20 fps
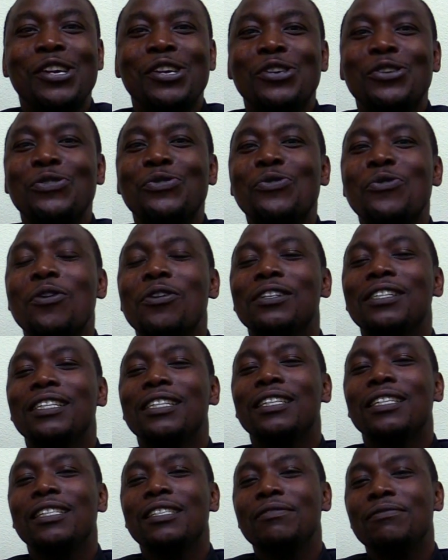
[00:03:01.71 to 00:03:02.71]
you
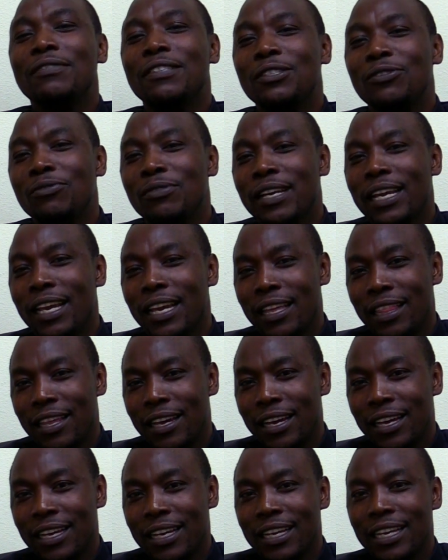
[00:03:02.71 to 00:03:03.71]
only lived
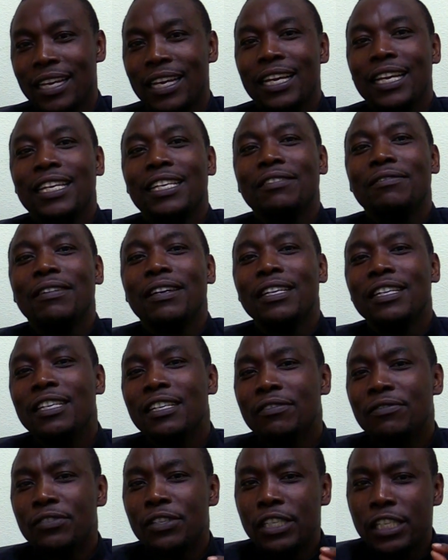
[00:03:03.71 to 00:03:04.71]
together, even
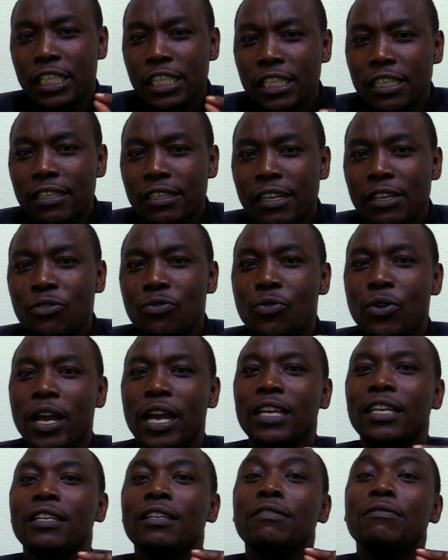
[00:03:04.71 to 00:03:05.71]
if children were
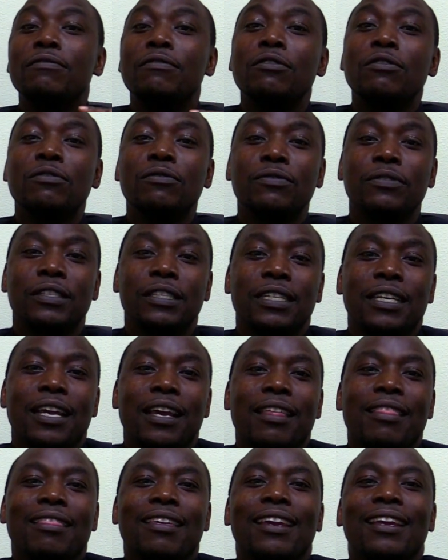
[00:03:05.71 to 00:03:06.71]
involved,
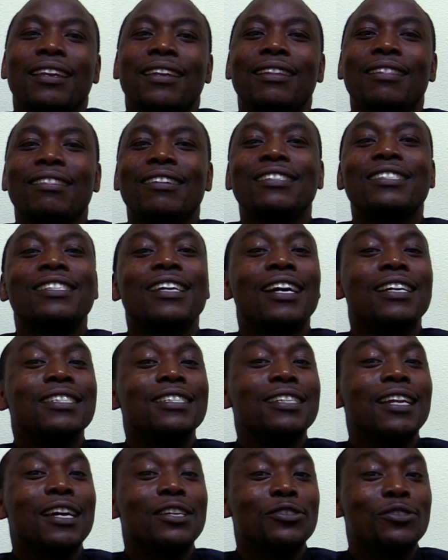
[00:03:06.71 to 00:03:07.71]
then the church
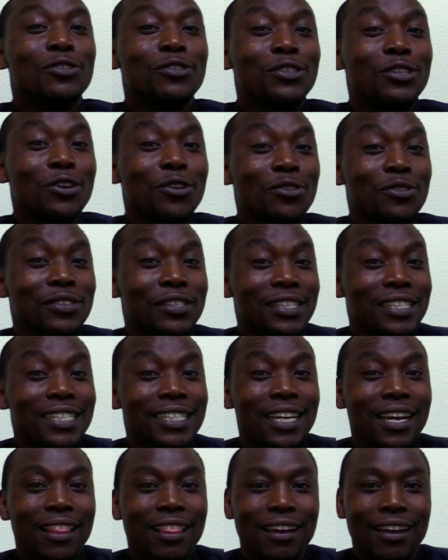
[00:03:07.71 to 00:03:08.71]
does not
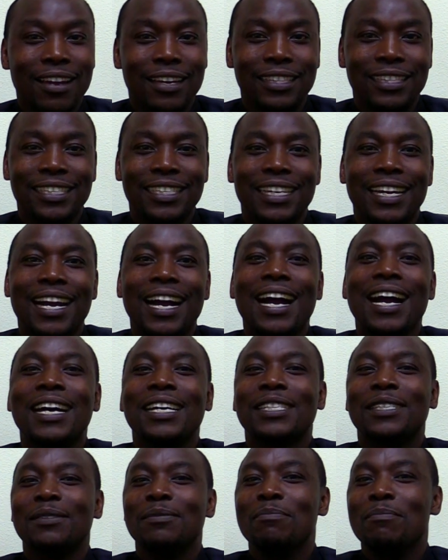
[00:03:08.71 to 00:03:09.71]
consider that
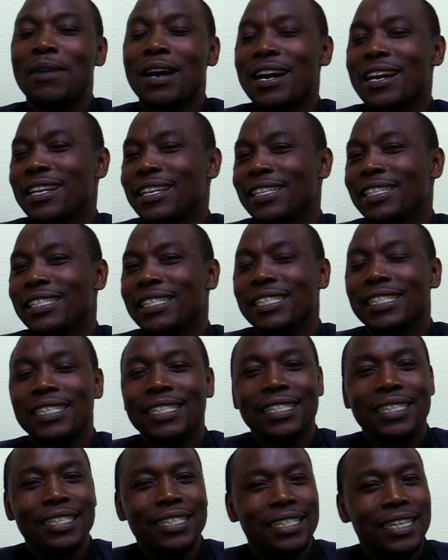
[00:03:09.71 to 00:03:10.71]
as marriage
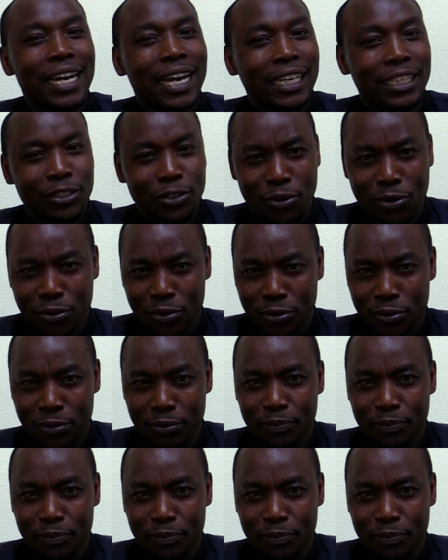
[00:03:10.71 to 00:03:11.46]
at all.